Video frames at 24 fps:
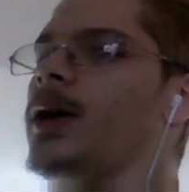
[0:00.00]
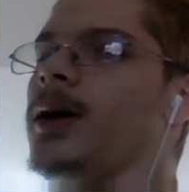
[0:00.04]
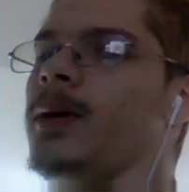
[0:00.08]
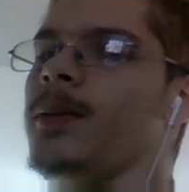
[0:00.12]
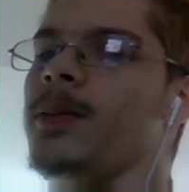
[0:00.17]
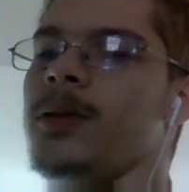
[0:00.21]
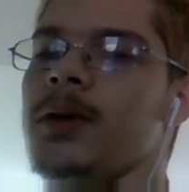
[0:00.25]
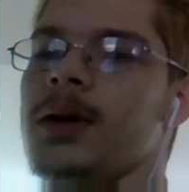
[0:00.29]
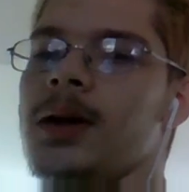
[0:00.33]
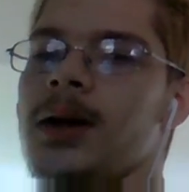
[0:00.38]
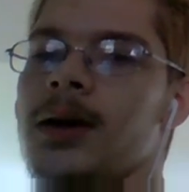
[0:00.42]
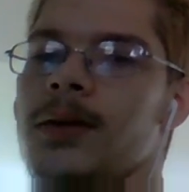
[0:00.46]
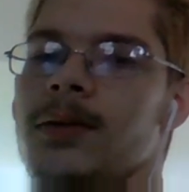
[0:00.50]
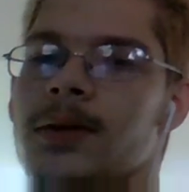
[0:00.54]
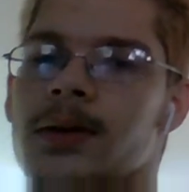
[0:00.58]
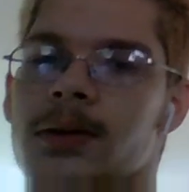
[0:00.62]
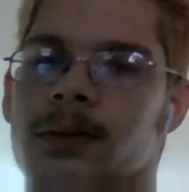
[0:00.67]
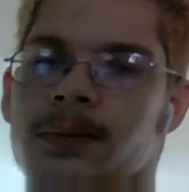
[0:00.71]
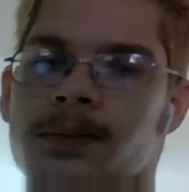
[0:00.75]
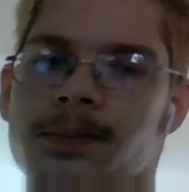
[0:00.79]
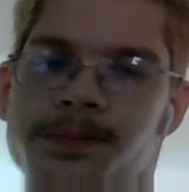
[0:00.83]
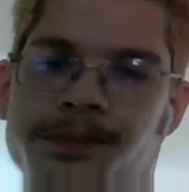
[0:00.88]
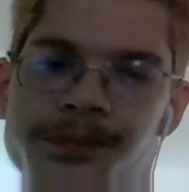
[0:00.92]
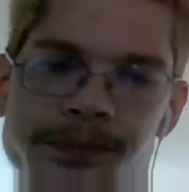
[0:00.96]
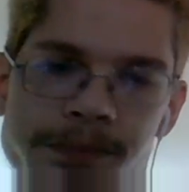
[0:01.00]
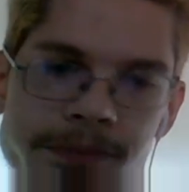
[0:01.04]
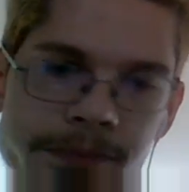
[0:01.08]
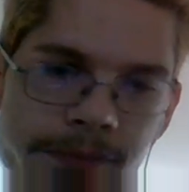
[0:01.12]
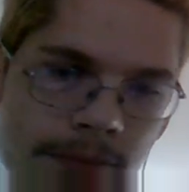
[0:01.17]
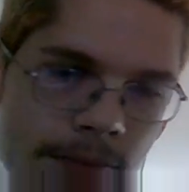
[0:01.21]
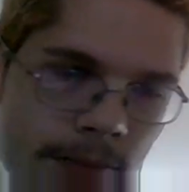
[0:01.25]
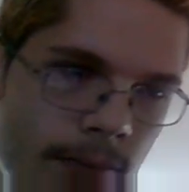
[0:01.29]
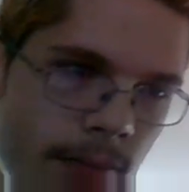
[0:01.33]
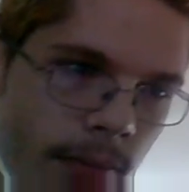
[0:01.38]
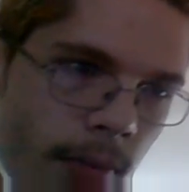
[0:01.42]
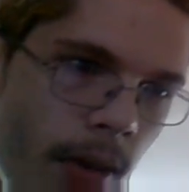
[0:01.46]
people even?
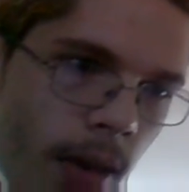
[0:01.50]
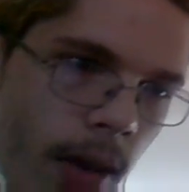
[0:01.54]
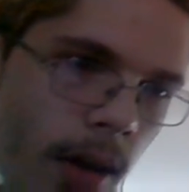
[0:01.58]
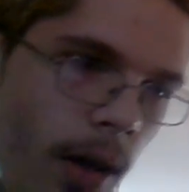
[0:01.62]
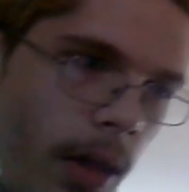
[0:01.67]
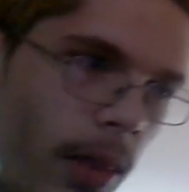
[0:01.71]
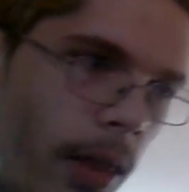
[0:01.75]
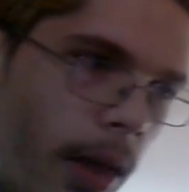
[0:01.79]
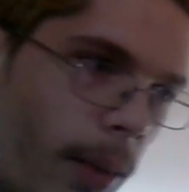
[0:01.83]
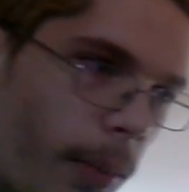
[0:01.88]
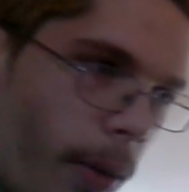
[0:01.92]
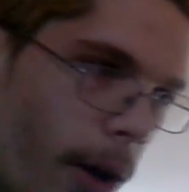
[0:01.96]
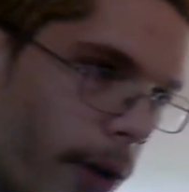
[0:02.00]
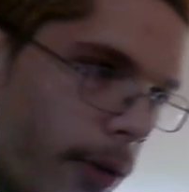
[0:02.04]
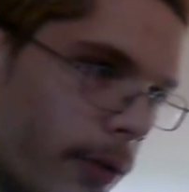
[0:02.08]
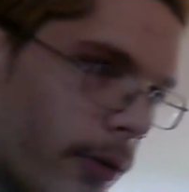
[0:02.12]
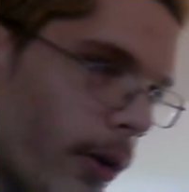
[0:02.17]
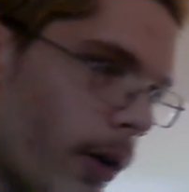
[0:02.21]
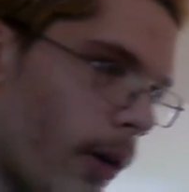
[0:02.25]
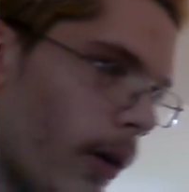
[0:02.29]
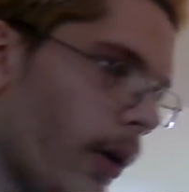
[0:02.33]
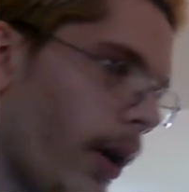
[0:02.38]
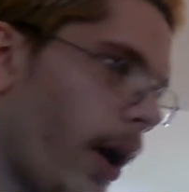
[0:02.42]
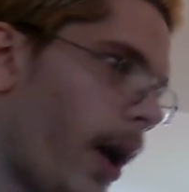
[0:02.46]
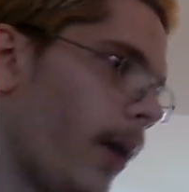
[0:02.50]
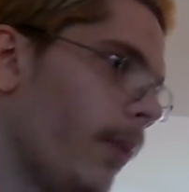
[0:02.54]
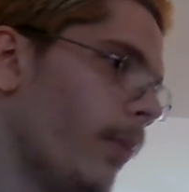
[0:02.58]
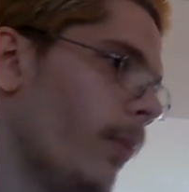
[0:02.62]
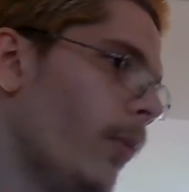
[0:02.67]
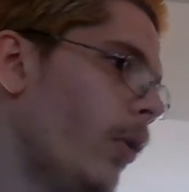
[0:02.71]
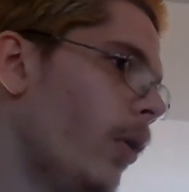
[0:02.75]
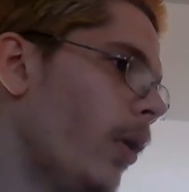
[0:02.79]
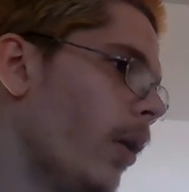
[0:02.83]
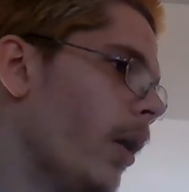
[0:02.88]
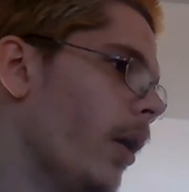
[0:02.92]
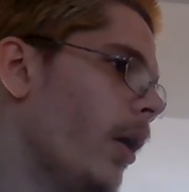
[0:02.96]
They might turn out
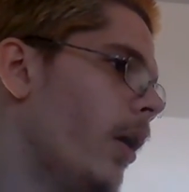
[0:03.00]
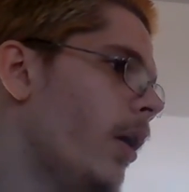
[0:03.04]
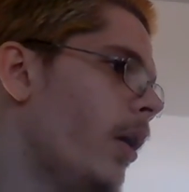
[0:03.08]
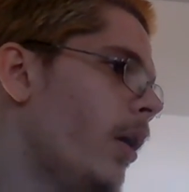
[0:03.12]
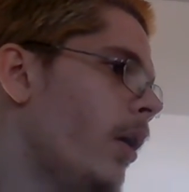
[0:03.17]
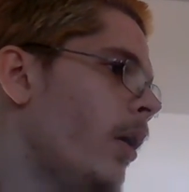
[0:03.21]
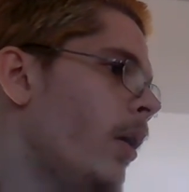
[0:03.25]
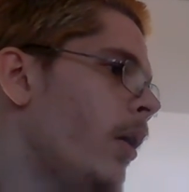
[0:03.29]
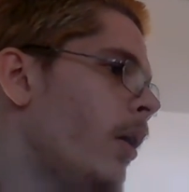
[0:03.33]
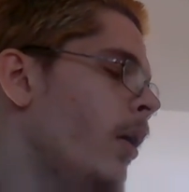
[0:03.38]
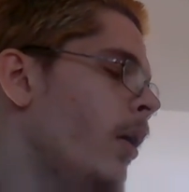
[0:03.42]
more.